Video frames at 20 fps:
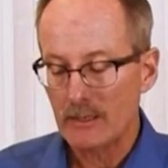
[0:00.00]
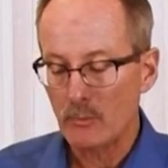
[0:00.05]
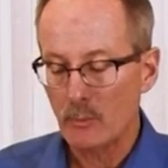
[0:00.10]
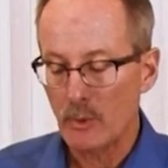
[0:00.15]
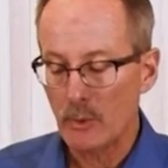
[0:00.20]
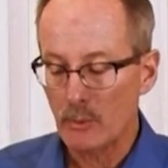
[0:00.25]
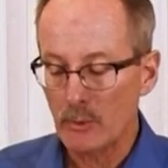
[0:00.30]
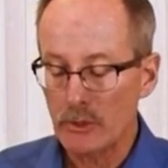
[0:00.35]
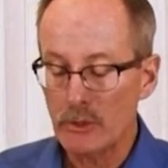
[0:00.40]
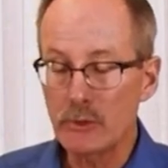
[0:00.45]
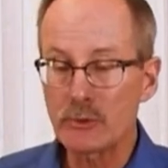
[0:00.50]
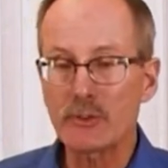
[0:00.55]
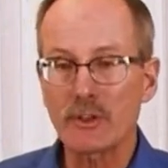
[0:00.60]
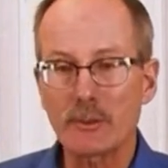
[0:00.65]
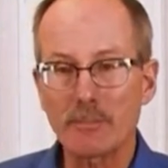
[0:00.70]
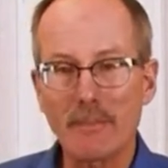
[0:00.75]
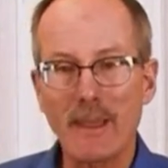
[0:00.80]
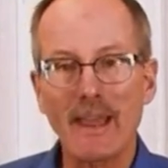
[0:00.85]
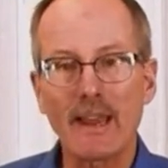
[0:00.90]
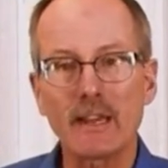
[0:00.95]
When we're
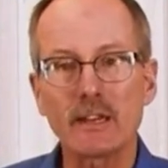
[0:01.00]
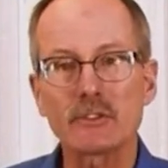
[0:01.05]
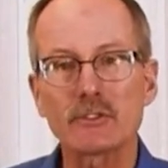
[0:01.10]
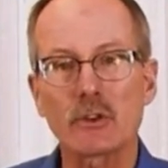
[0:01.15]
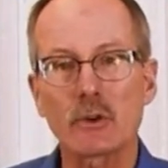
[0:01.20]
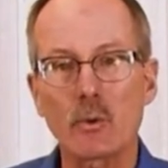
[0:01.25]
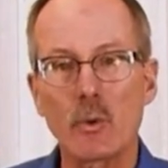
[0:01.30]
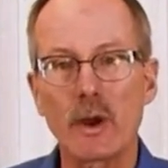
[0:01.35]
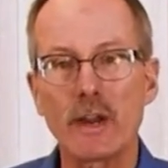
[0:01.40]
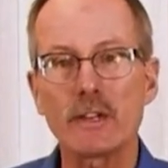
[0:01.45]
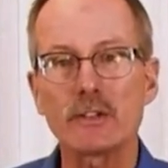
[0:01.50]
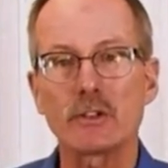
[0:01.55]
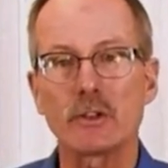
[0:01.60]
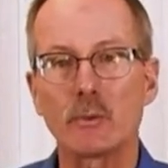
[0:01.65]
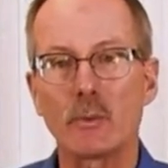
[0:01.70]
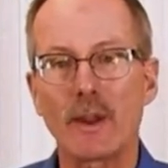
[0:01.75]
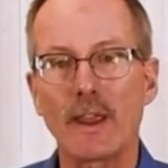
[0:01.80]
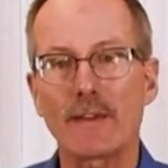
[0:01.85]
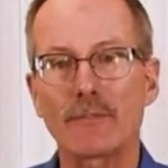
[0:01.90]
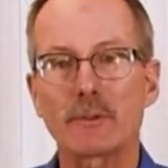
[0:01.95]
using Manning's
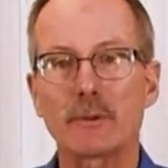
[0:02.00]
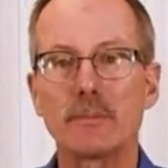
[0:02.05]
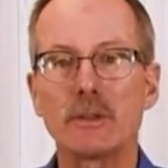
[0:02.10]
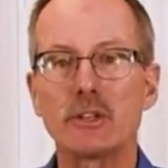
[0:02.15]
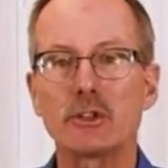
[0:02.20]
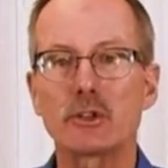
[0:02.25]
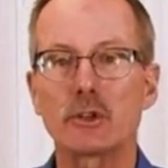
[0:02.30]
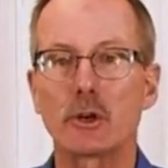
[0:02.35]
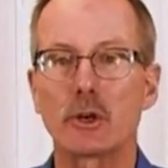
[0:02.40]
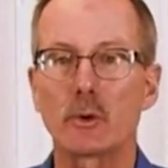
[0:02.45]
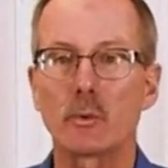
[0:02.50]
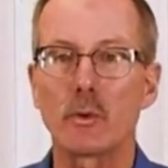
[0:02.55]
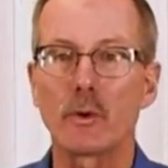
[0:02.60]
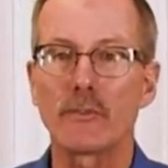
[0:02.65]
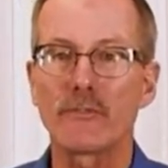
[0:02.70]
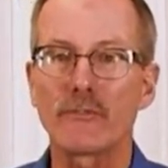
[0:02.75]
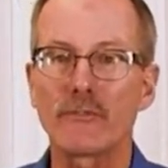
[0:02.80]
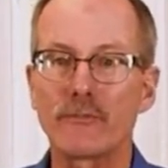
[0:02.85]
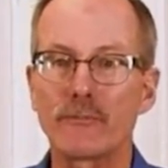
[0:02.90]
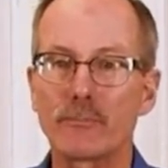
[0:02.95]
equation, we have to be sure we're
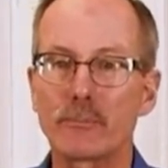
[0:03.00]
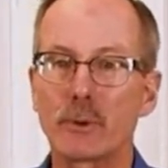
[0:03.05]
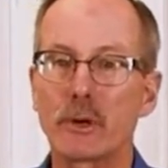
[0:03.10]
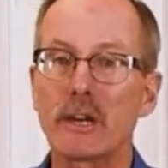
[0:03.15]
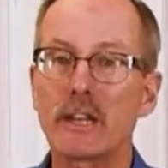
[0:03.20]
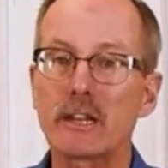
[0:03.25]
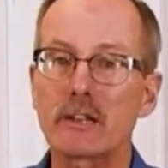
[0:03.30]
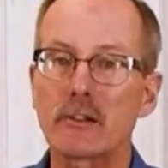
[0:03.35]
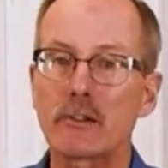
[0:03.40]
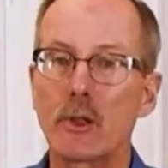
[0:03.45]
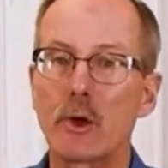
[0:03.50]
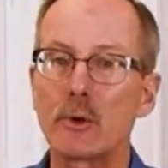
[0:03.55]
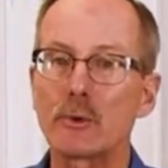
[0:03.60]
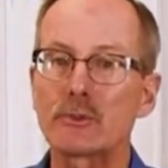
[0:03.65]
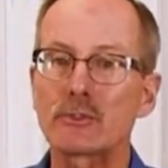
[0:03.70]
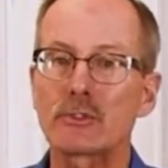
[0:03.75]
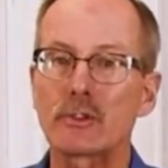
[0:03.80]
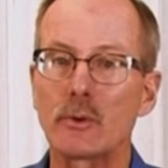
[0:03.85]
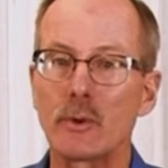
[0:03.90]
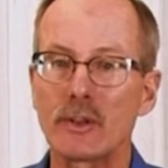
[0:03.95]
pretty
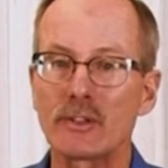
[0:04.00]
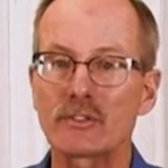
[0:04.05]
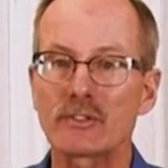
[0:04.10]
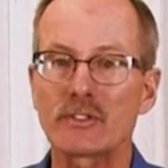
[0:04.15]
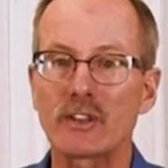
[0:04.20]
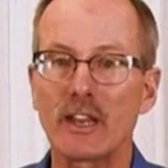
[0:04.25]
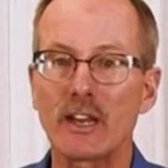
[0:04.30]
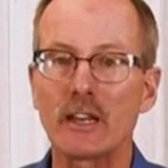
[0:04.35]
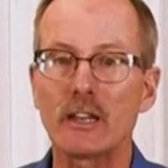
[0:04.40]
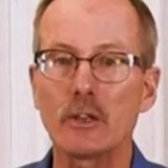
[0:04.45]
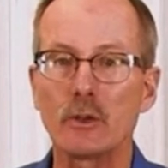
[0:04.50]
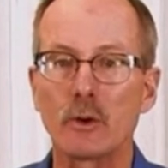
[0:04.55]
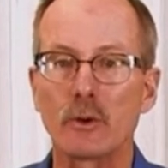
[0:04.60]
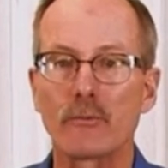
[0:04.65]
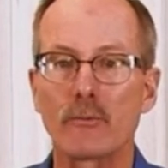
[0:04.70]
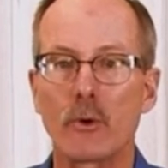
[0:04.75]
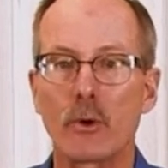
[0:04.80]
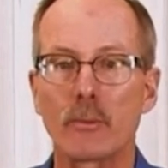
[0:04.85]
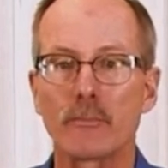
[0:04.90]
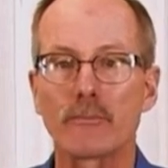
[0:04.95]
close to a steady
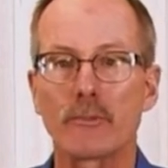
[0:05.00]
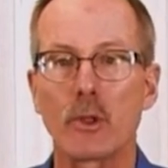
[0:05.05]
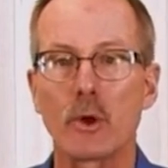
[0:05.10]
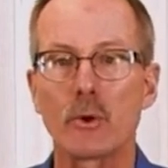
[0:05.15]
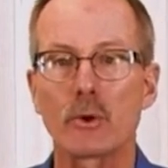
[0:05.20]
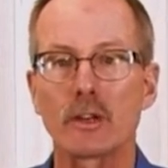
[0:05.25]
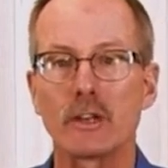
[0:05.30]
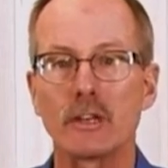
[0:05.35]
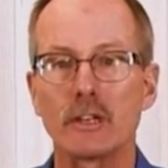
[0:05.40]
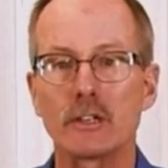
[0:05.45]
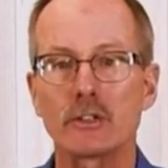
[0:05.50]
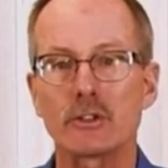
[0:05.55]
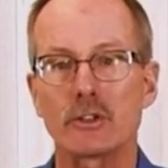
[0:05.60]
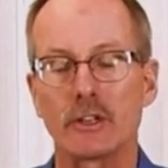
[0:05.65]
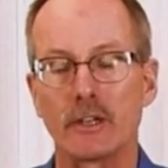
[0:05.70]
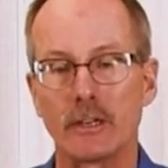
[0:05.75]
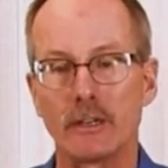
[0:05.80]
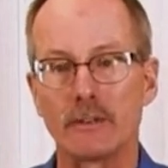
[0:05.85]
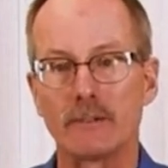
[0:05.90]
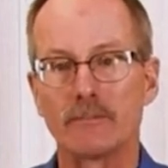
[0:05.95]
uniform flow
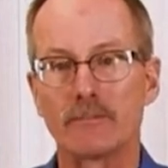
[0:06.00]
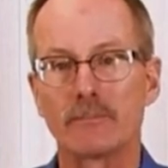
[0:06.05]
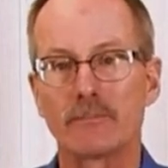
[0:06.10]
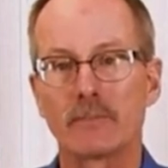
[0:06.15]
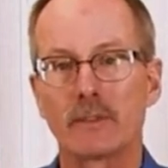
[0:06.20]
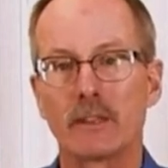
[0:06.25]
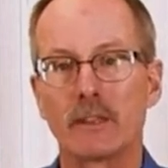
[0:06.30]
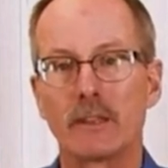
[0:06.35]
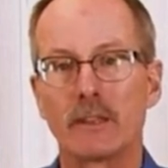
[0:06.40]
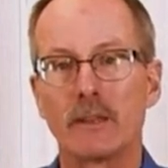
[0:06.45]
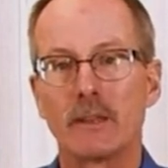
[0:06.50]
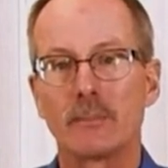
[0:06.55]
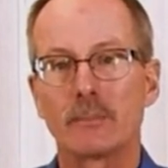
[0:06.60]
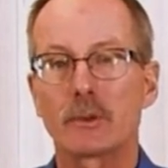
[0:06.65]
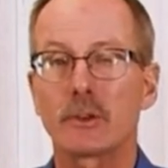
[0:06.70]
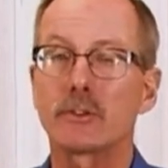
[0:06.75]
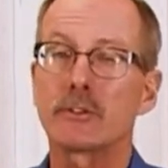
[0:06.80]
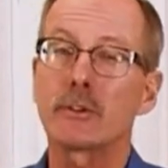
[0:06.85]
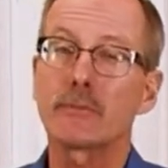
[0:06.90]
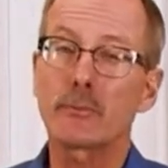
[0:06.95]
condition.
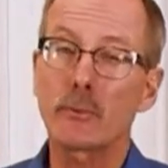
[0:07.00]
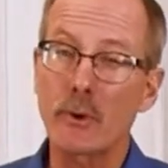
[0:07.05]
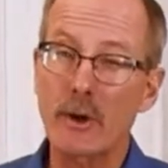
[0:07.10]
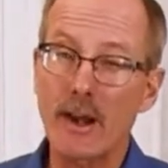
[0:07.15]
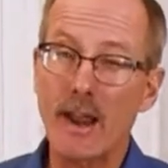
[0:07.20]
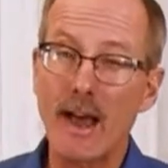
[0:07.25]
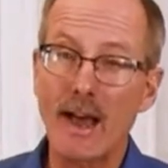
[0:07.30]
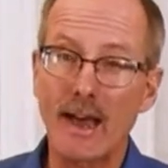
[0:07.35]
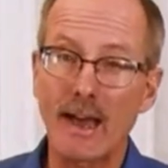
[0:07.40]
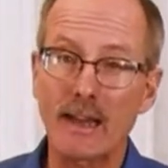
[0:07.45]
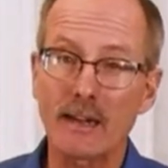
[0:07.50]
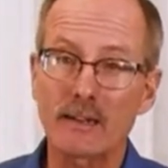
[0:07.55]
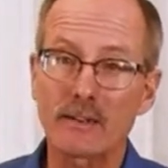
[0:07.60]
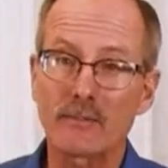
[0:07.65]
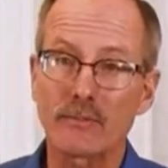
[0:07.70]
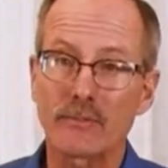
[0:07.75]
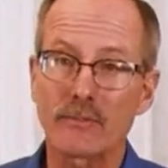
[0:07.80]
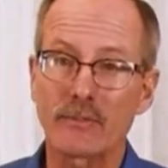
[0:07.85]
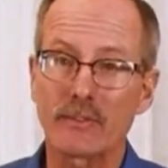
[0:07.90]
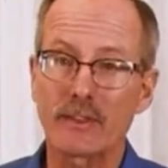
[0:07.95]
Because if we're not,
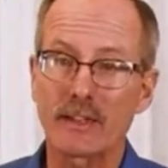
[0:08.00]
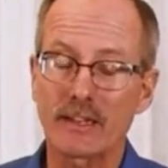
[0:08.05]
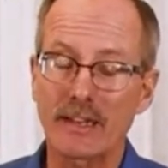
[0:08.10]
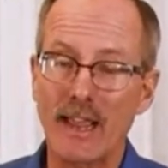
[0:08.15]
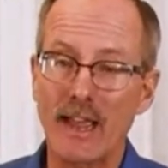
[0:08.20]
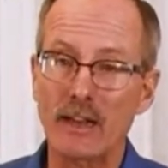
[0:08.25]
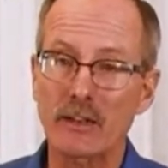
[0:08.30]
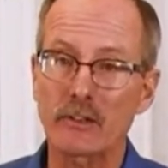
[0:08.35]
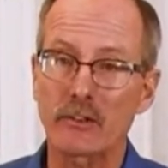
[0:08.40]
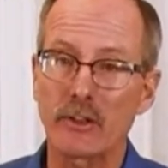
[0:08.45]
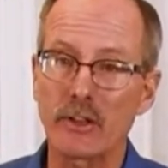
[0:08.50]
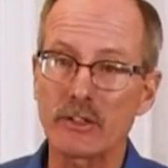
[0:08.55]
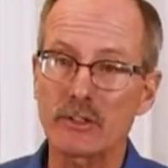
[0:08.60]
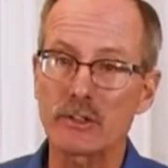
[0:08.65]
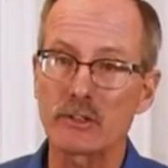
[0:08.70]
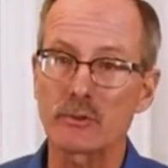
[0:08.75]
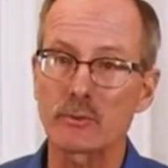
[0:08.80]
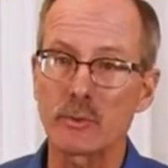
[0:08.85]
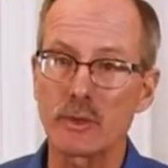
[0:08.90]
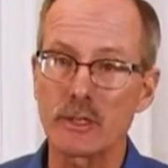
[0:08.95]
the
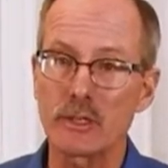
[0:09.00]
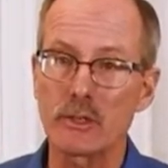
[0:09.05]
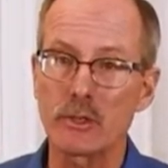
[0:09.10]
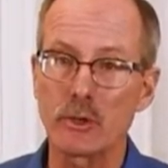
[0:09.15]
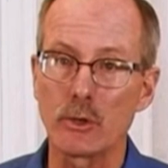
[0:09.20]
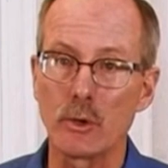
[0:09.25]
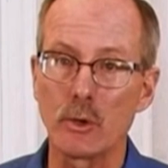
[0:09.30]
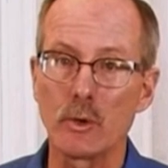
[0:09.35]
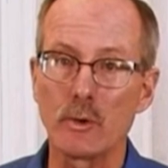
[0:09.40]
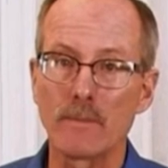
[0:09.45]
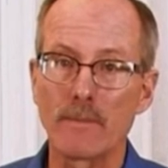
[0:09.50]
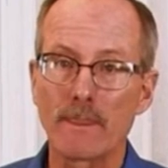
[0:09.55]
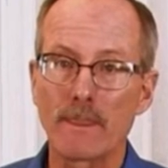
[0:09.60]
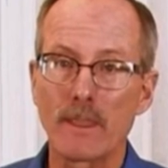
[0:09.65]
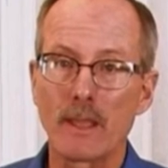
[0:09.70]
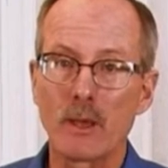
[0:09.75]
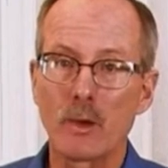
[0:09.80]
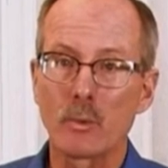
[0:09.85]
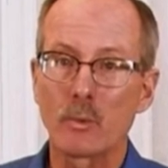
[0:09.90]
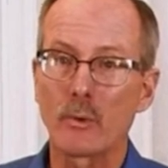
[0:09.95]
calculations we do
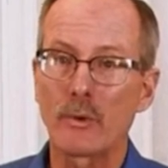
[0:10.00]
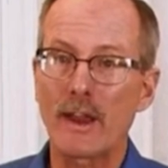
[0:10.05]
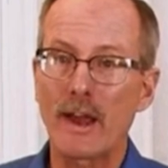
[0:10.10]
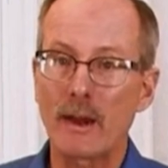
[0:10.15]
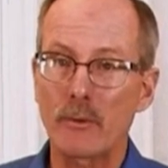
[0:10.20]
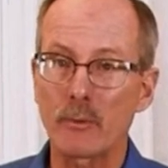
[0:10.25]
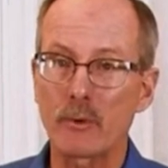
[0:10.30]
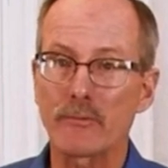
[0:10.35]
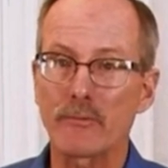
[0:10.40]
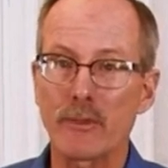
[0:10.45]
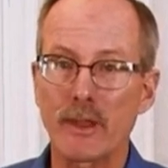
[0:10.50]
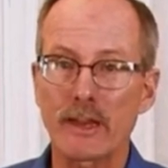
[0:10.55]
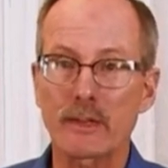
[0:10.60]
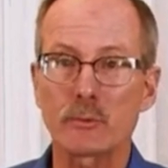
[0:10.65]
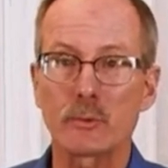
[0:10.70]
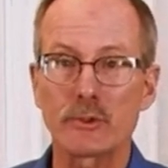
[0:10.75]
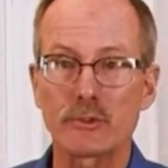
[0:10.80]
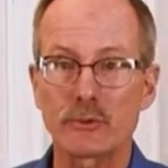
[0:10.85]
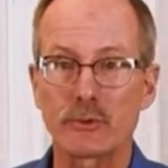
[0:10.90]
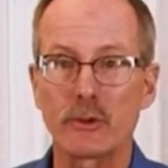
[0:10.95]
will not
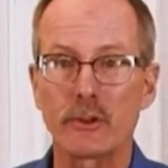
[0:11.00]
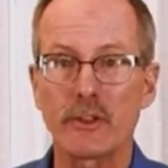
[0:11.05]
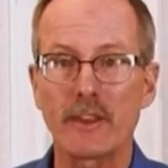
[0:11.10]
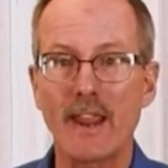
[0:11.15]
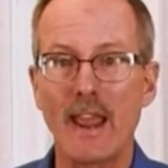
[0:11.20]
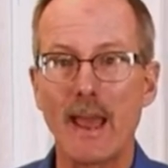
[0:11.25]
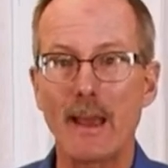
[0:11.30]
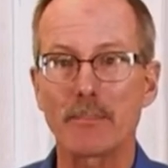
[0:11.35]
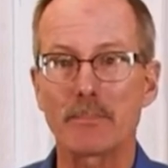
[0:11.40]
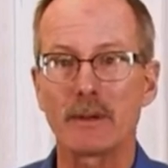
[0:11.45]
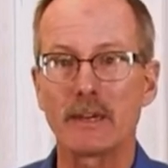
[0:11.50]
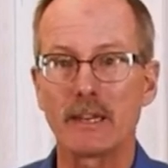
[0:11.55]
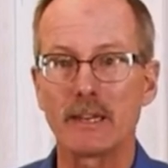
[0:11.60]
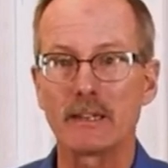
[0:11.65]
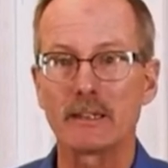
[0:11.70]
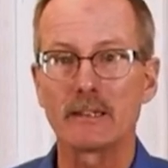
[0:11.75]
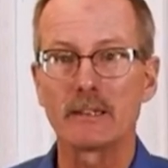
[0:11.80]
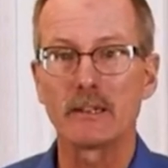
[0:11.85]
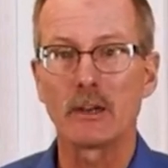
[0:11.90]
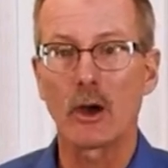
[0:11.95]
reflect what's really
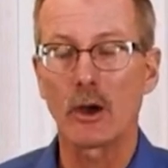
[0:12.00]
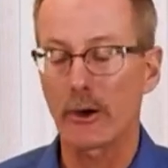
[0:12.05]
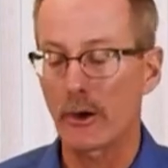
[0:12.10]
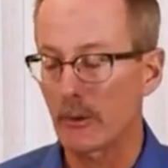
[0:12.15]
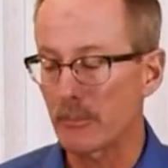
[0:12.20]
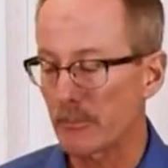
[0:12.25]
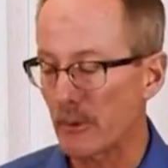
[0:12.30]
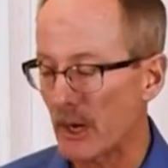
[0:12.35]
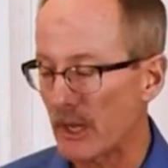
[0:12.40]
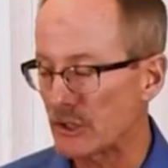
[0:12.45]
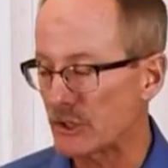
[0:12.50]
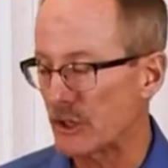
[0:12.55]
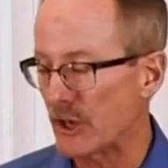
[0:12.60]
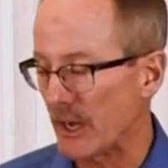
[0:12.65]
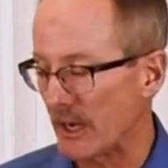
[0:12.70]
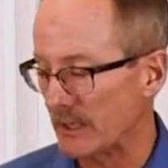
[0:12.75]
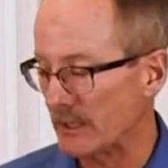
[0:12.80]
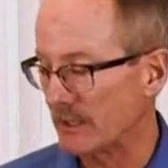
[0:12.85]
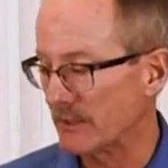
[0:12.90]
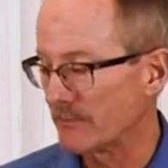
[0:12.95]
happening on our
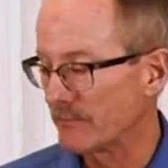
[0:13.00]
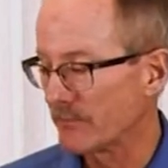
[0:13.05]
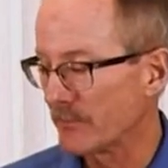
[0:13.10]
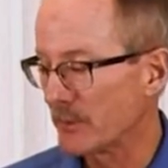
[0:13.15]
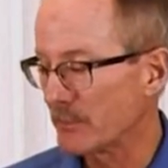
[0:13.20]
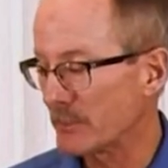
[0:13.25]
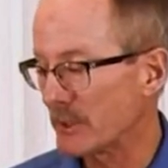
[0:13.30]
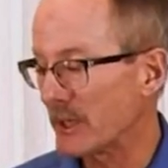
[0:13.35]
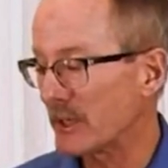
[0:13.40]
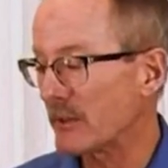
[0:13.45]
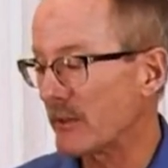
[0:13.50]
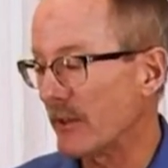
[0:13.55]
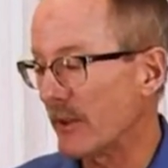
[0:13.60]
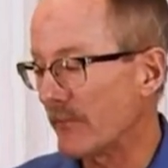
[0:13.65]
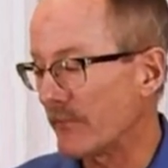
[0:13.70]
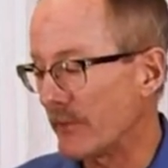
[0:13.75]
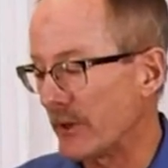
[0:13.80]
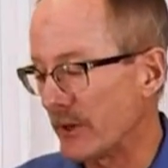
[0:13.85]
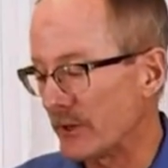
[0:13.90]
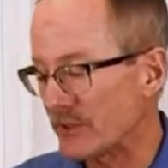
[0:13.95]
project, particularly
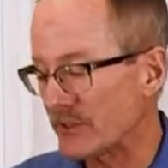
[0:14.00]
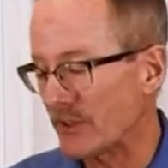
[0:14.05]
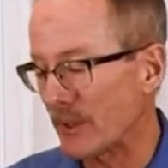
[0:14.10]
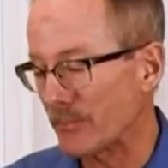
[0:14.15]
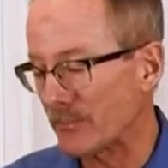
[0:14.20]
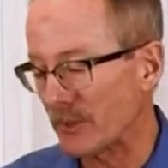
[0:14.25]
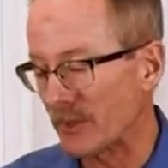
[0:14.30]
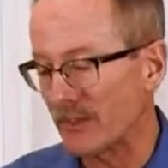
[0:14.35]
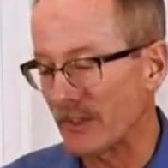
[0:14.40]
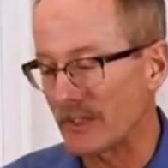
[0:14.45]
if there's something